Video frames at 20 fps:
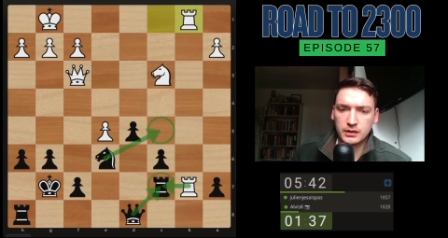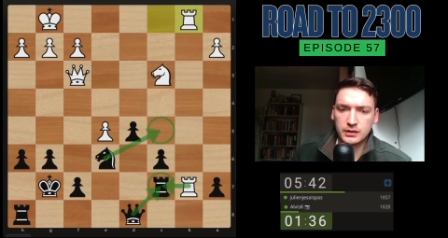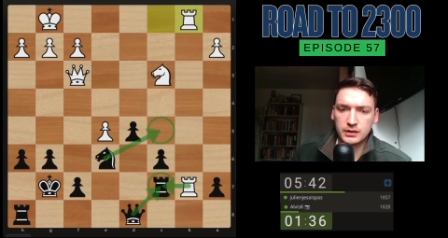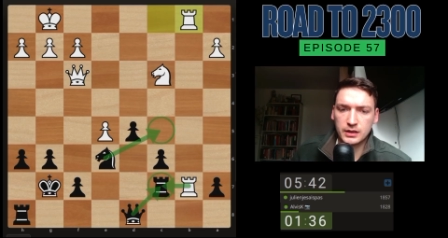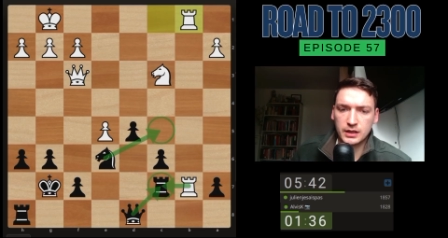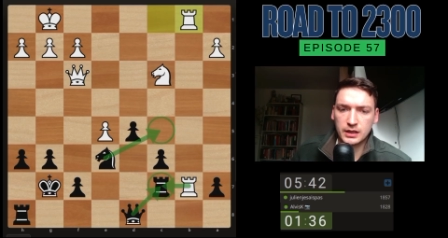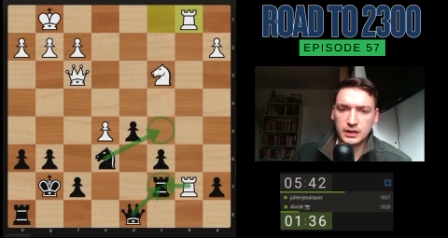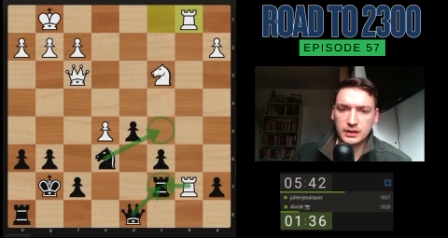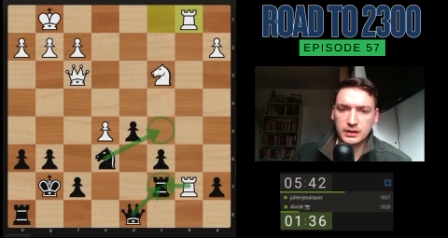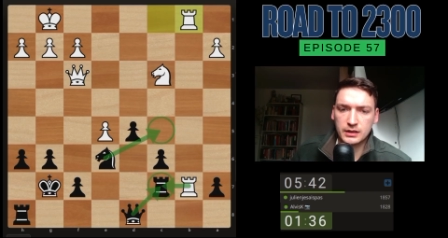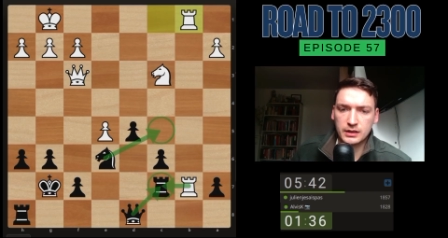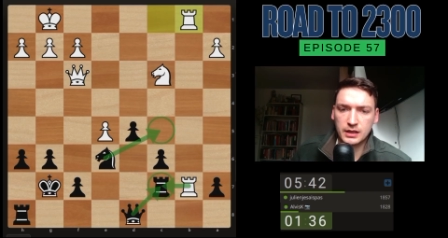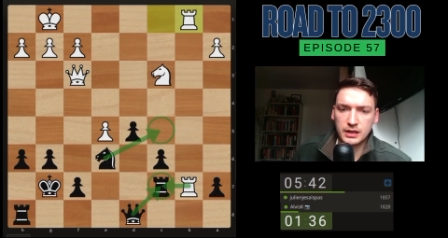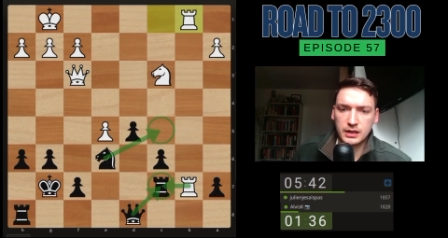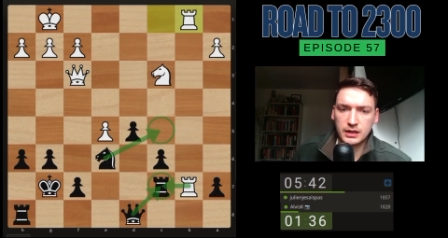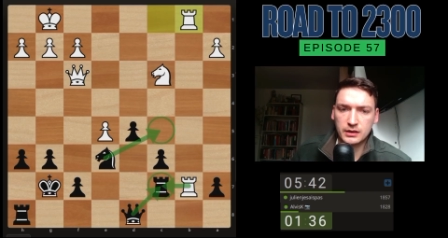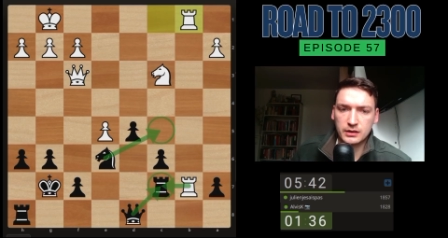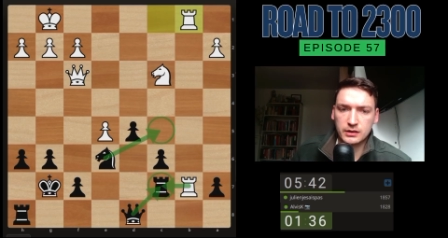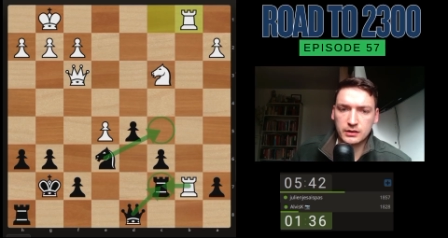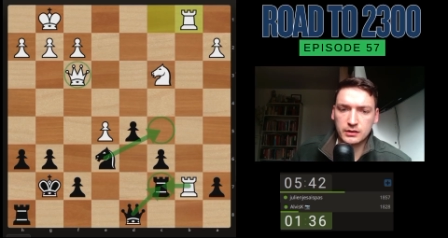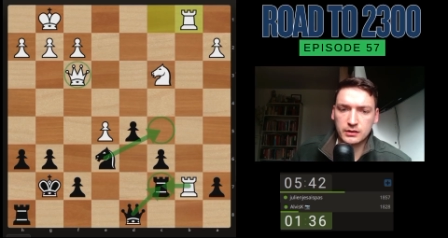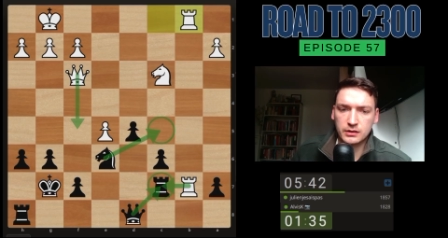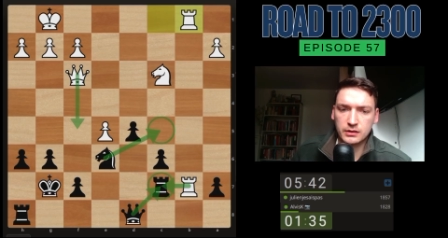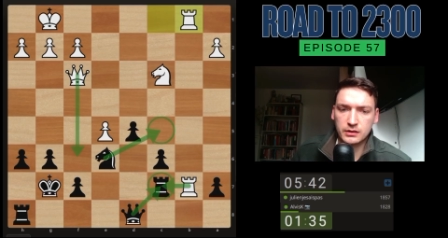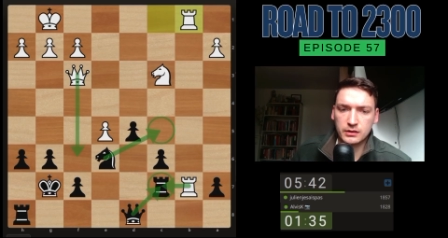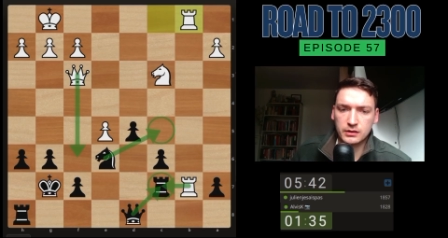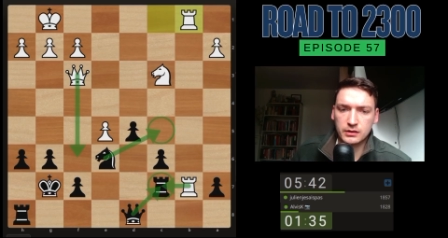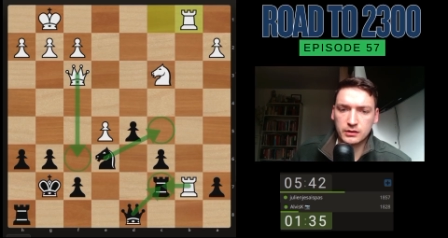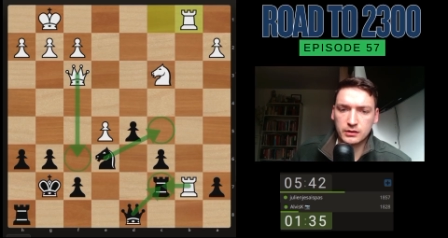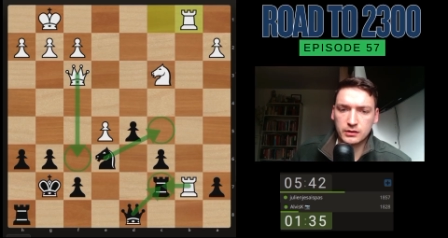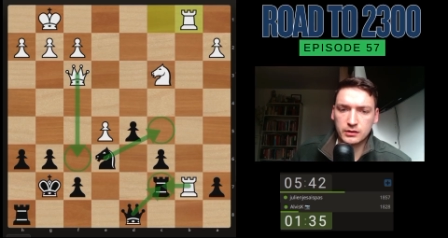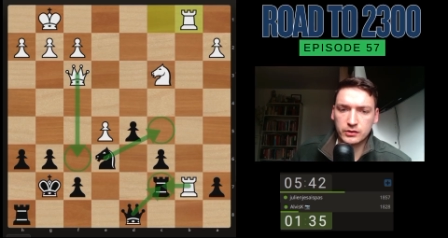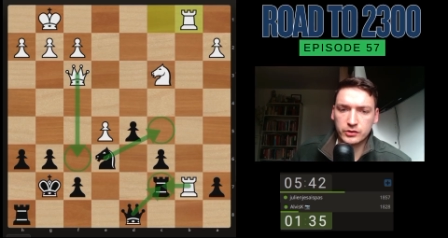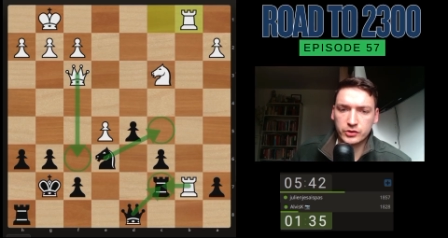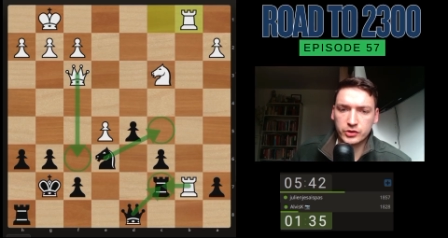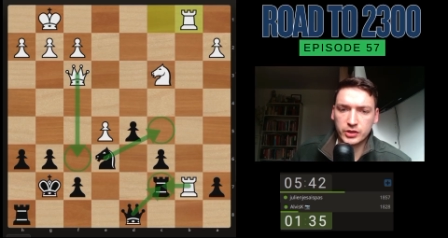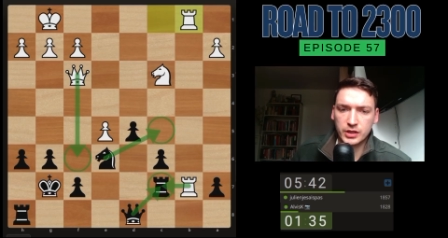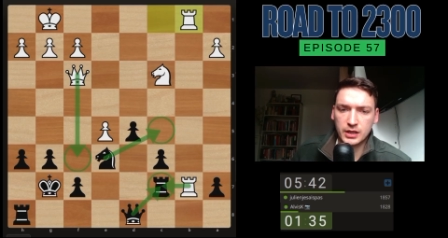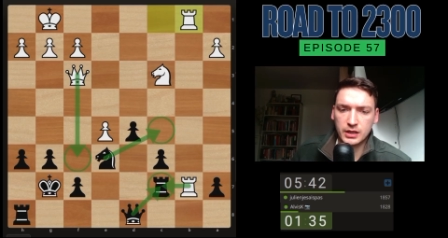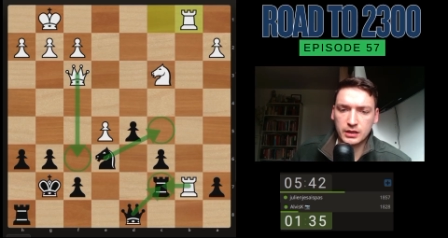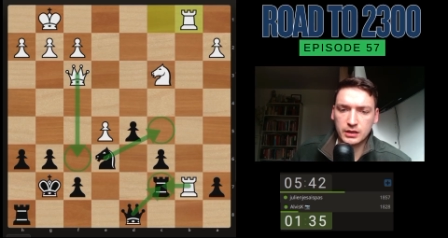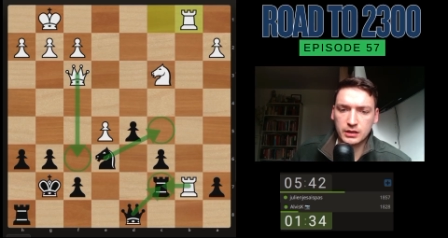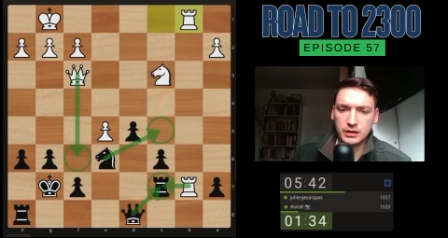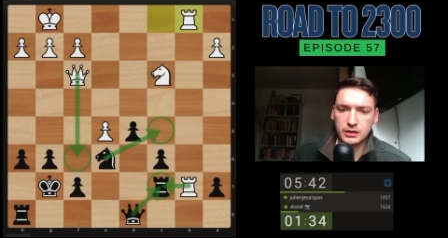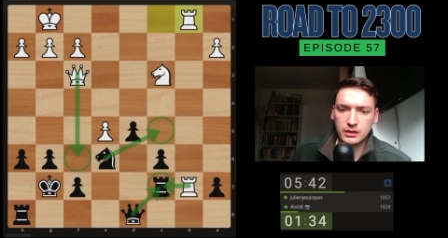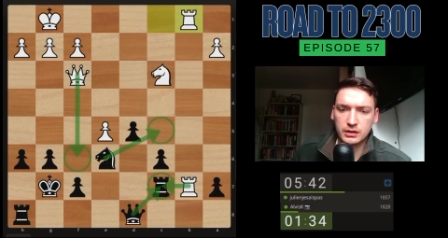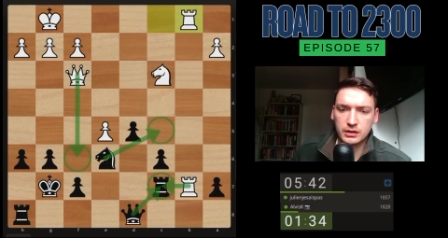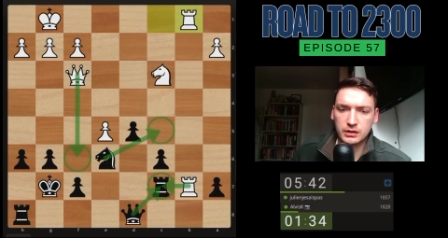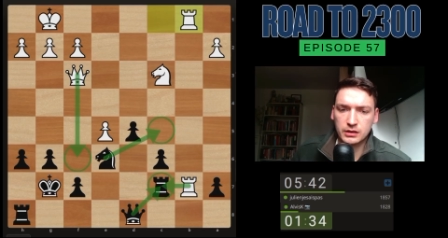Takes, check.